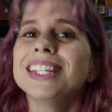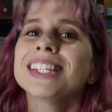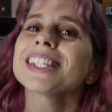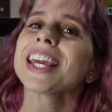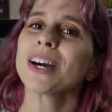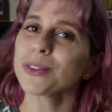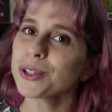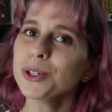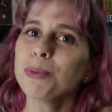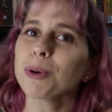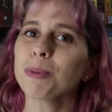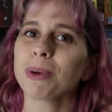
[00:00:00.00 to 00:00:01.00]
Discount
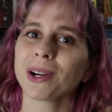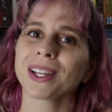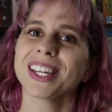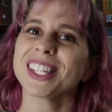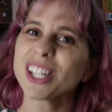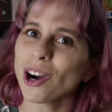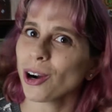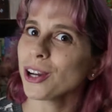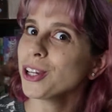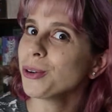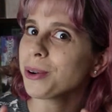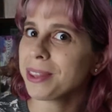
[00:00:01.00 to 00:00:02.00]
supermarkets are
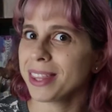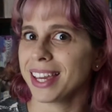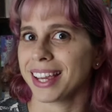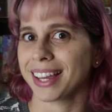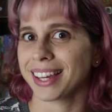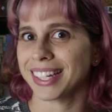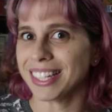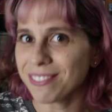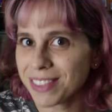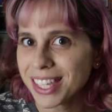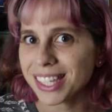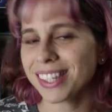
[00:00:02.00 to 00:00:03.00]
your thing
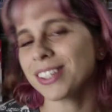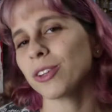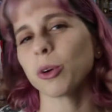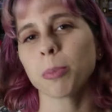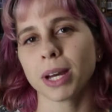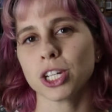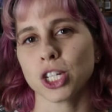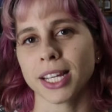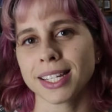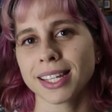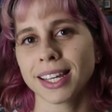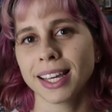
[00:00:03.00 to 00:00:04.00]
if this is your
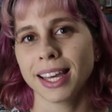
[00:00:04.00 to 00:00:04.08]
budget.